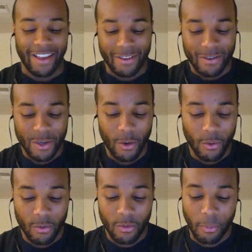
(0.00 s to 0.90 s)

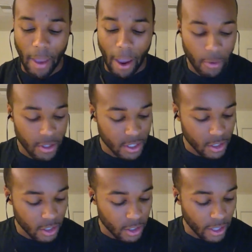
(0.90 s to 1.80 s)
So, man, I want
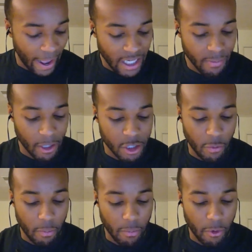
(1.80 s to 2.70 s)
to ask about
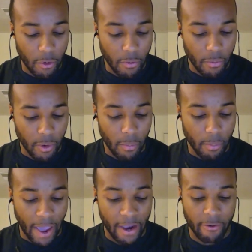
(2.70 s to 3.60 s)
your
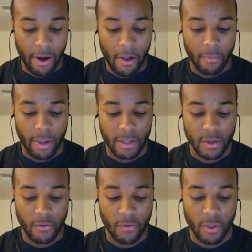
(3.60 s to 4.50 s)
background, man.
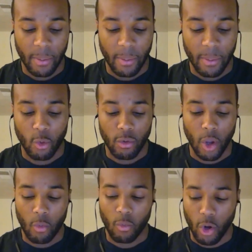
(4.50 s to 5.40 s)
So, for people
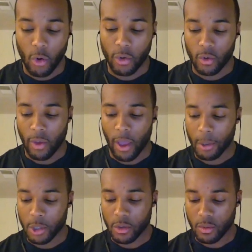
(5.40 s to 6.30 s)
who don't know you,
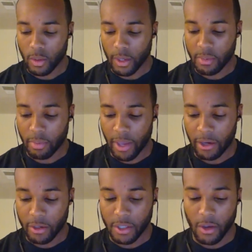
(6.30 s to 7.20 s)
how would you
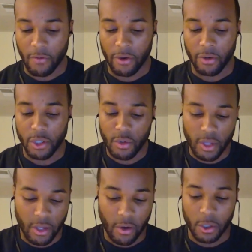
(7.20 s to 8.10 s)
explain yourself? Are you a
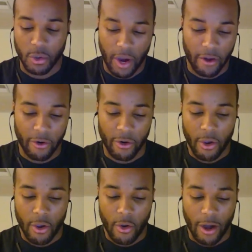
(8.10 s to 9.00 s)
shooting coach, a trainer?
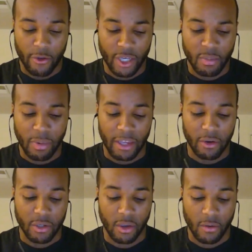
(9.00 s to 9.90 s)
How do you explain
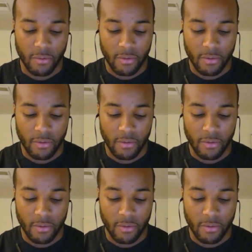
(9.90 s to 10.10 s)
yourself?